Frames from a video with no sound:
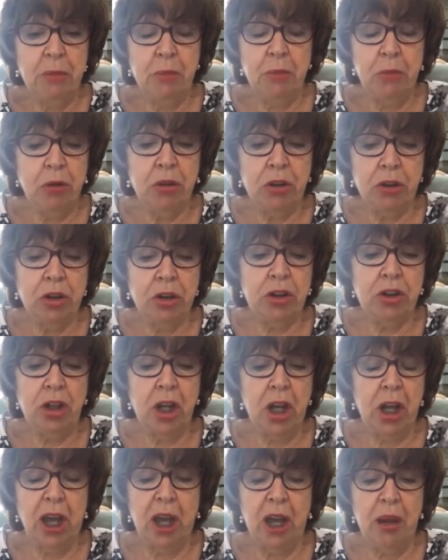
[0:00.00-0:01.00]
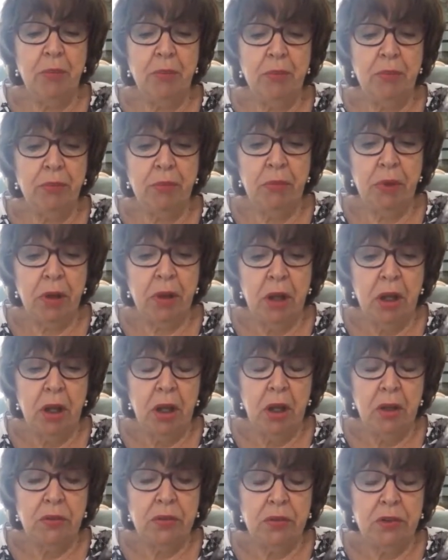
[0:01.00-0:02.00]
much the
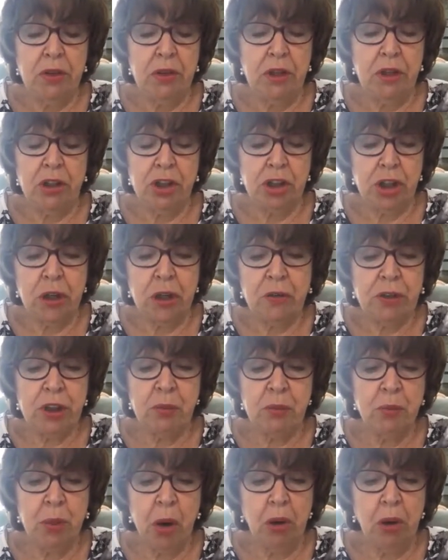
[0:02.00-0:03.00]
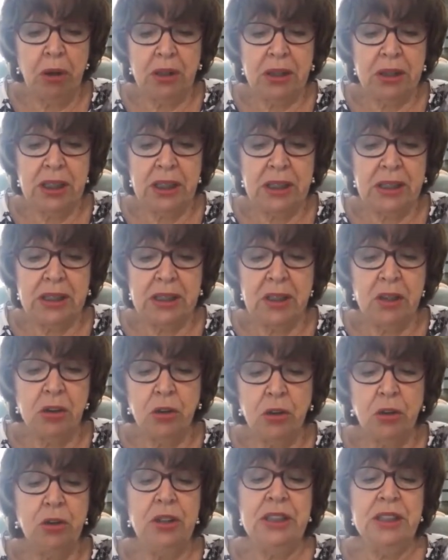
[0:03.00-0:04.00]
shift in politics and
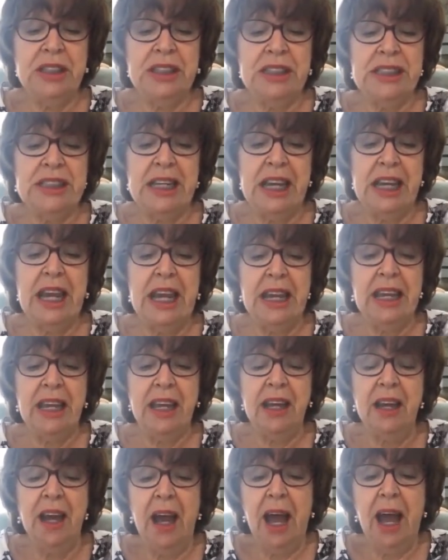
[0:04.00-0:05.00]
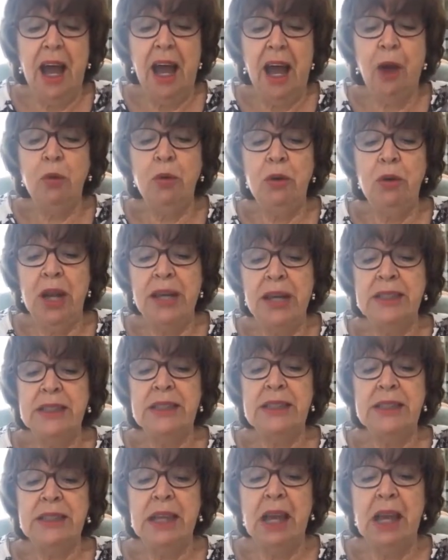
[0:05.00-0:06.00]
couldn't see how
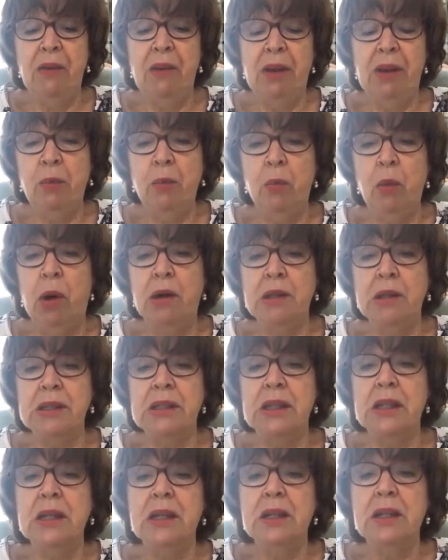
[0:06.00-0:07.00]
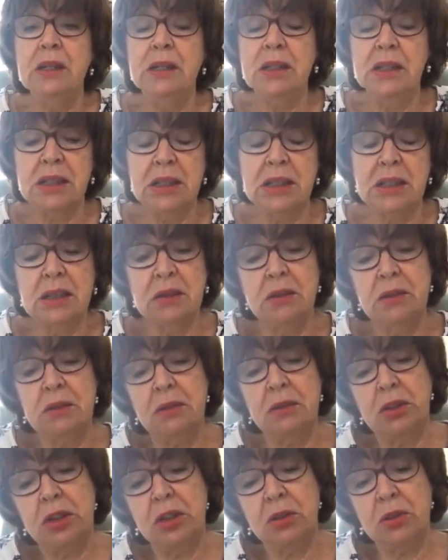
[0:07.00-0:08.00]
necessary it was just
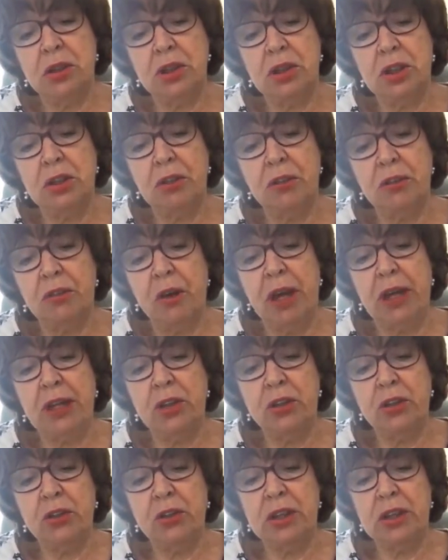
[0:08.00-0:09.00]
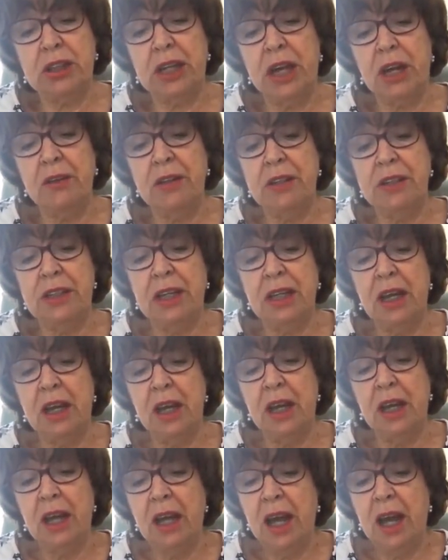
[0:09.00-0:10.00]
to fight austerity
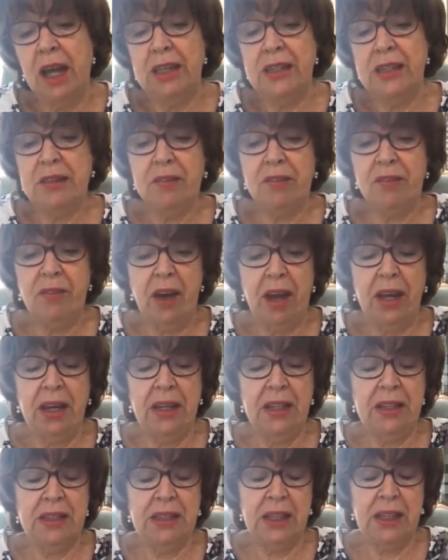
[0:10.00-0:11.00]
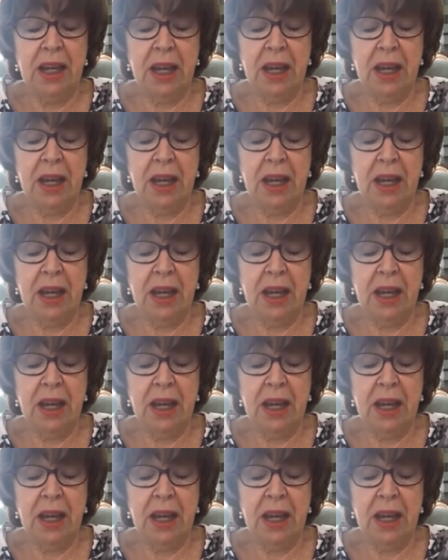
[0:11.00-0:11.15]
and to fight